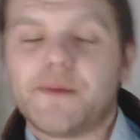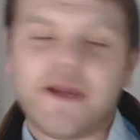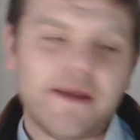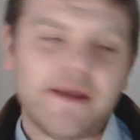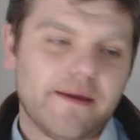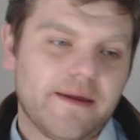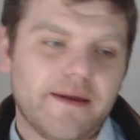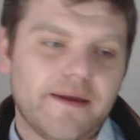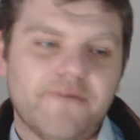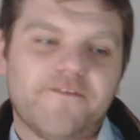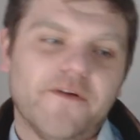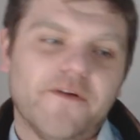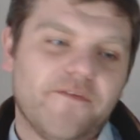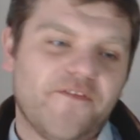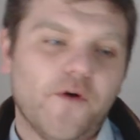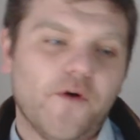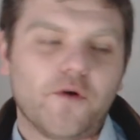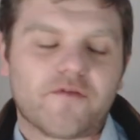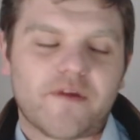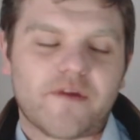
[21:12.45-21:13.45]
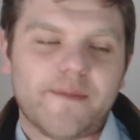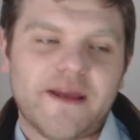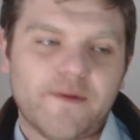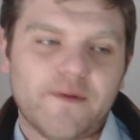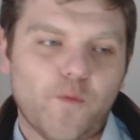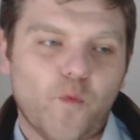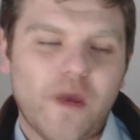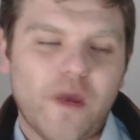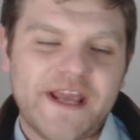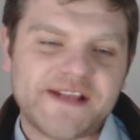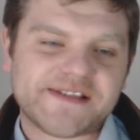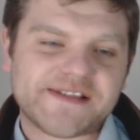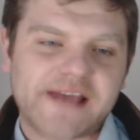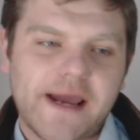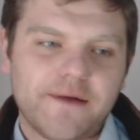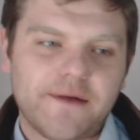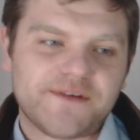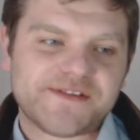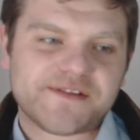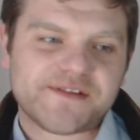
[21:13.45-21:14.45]
Um, so for Fulgrim,
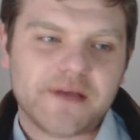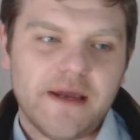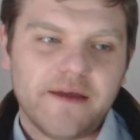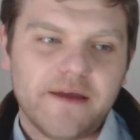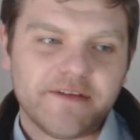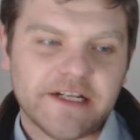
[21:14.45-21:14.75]
it weeds